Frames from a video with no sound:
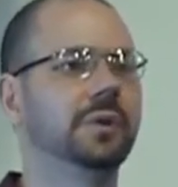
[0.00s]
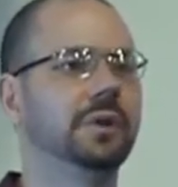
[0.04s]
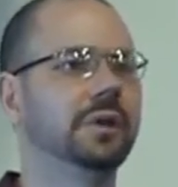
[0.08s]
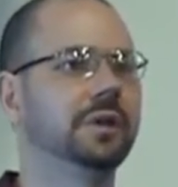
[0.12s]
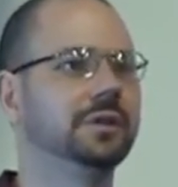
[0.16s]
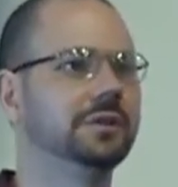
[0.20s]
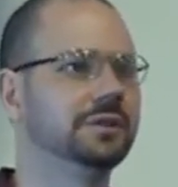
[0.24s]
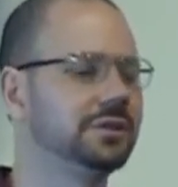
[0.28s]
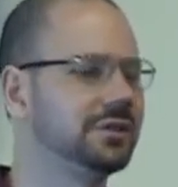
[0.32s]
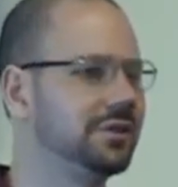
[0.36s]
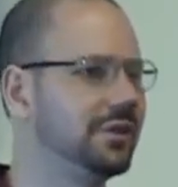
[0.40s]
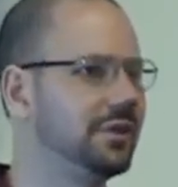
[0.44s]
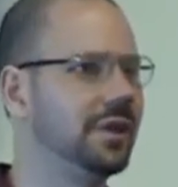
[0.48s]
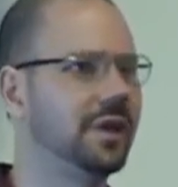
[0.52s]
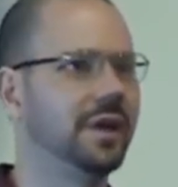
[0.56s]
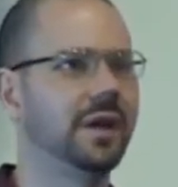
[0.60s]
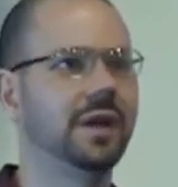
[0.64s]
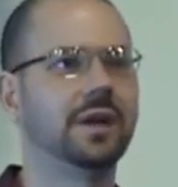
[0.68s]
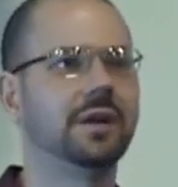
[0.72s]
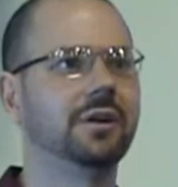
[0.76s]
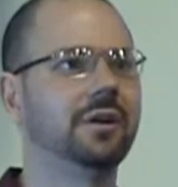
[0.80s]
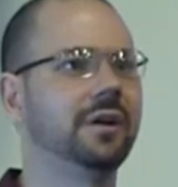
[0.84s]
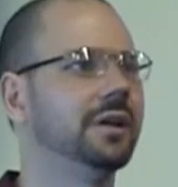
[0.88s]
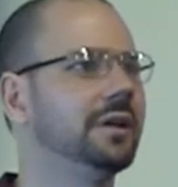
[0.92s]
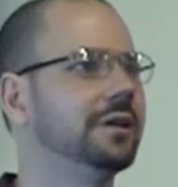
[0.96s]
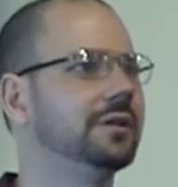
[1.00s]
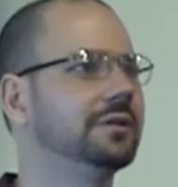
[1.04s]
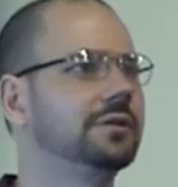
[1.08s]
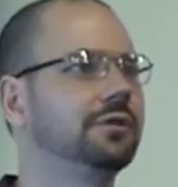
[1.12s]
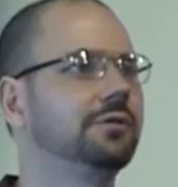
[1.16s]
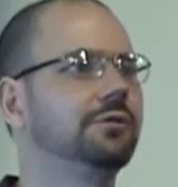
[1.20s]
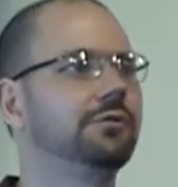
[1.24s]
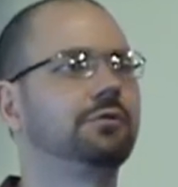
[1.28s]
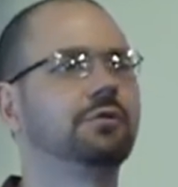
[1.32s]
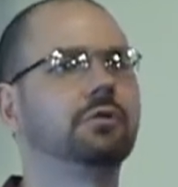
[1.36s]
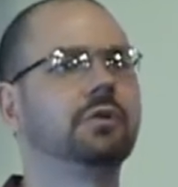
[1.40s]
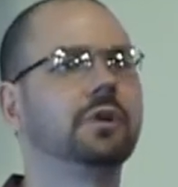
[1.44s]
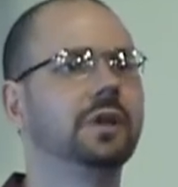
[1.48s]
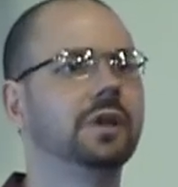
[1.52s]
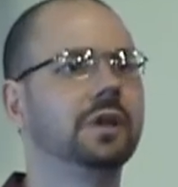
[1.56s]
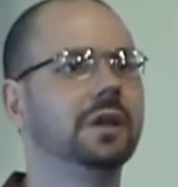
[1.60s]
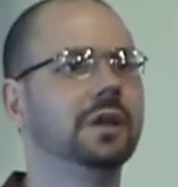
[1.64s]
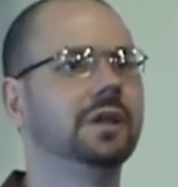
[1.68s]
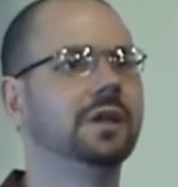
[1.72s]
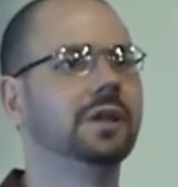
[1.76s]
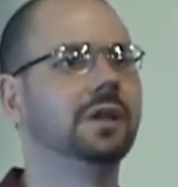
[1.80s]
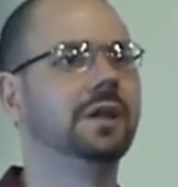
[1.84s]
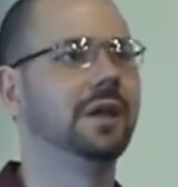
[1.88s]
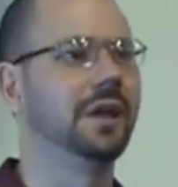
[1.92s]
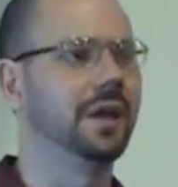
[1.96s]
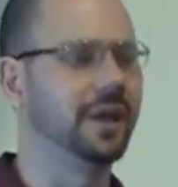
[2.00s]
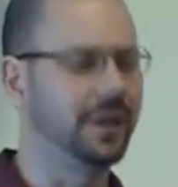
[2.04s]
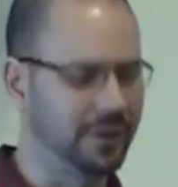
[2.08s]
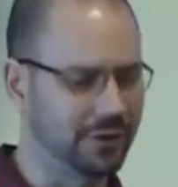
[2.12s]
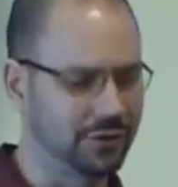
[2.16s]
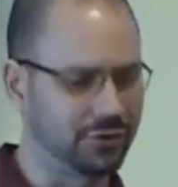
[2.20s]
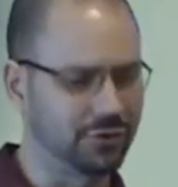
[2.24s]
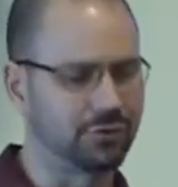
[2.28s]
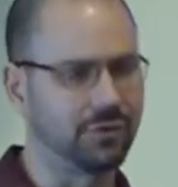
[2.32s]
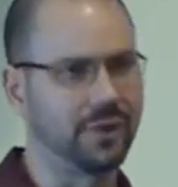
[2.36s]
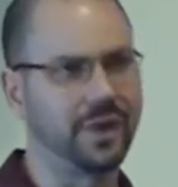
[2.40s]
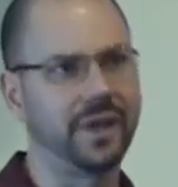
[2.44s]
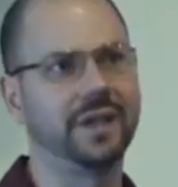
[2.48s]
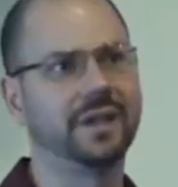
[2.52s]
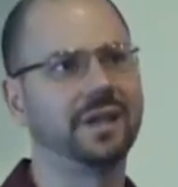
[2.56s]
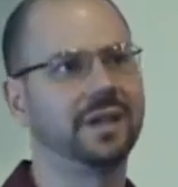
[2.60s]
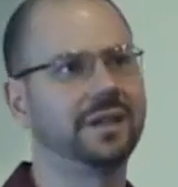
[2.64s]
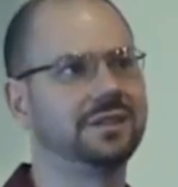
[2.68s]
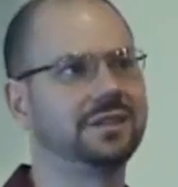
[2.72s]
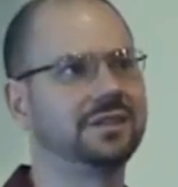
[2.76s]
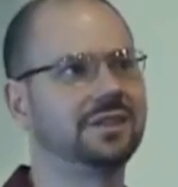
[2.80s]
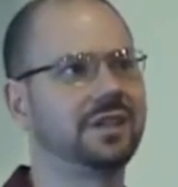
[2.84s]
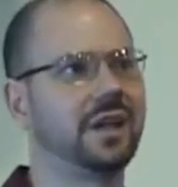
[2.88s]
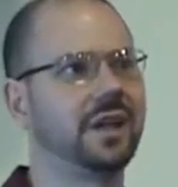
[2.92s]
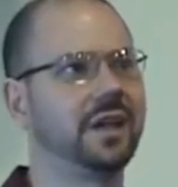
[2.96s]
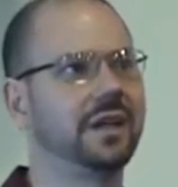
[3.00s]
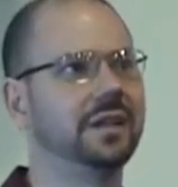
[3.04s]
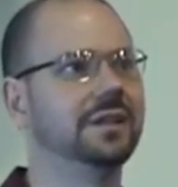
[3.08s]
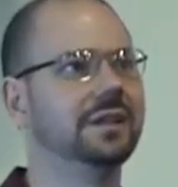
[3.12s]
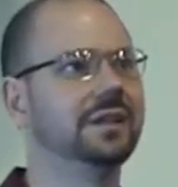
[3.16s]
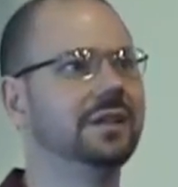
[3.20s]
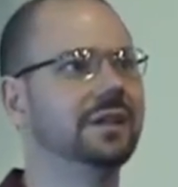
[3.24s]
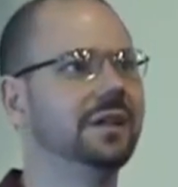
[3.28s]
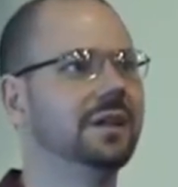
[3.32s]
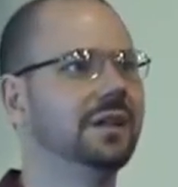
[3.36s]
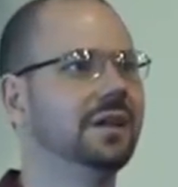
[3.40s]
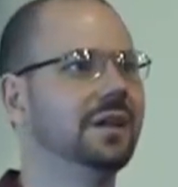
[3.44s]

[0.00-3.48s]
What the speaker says: It's there and it's free and it's right on site